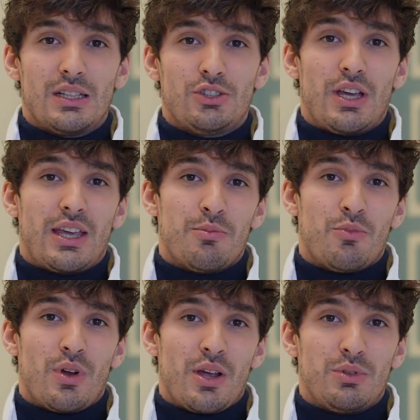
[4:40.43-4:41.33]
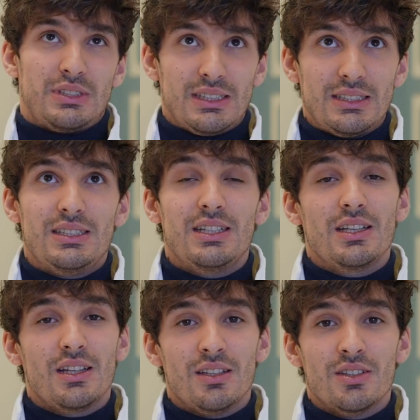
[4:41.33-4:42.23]
So I came when I was
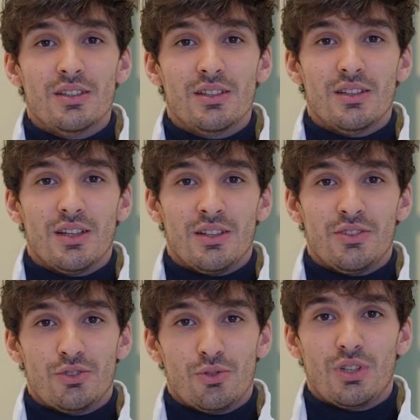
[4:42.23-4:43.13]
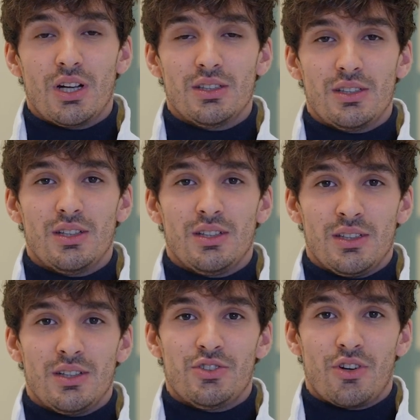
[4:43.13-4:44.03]
16 in Stuttgart,
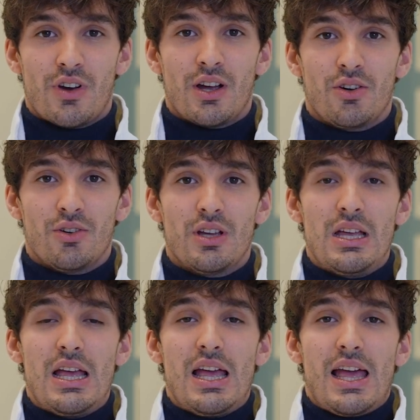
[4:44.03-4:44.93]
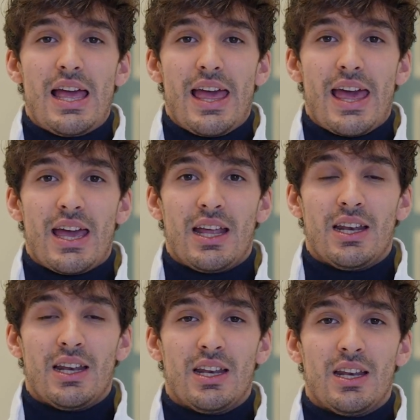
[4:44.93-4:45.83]
in the John Cranko,
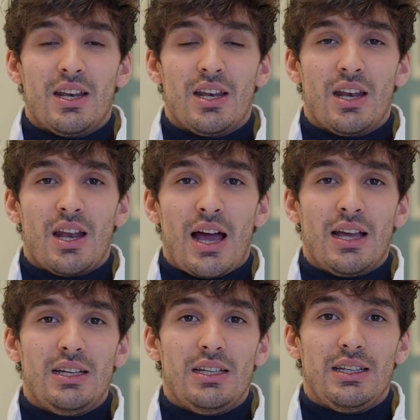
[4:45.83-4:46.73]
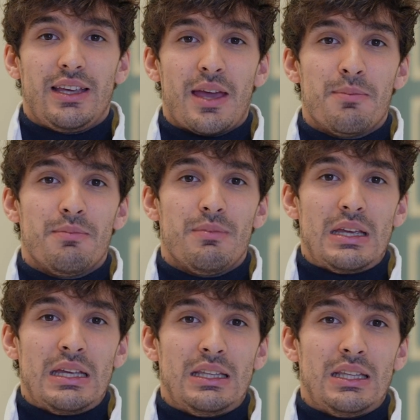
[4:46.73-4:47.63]
and I came
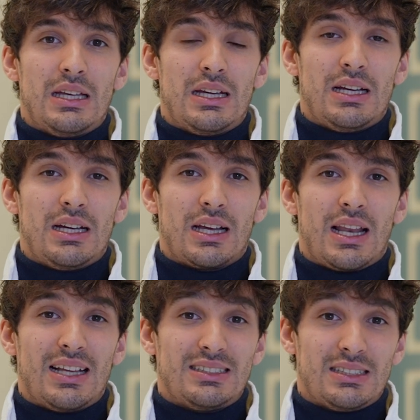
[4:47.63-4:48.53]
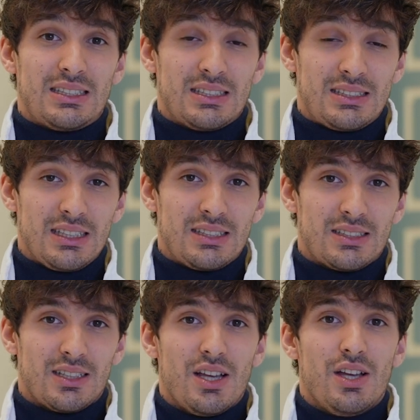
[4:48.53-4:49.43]
in the class
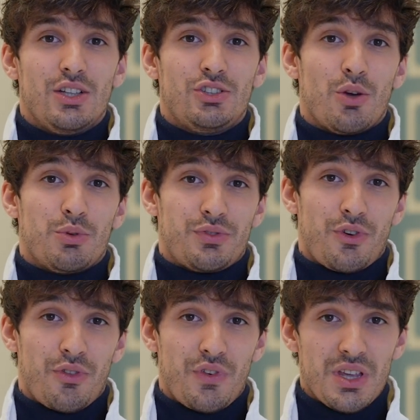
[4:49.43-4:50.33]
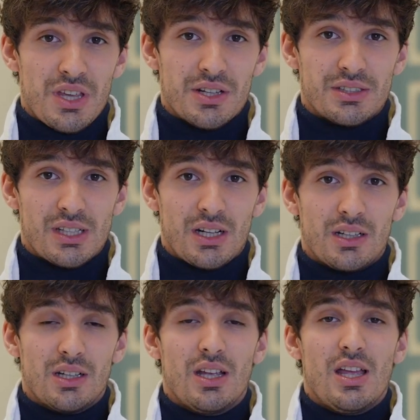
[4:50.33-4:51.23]
6, so I was for 3 years there,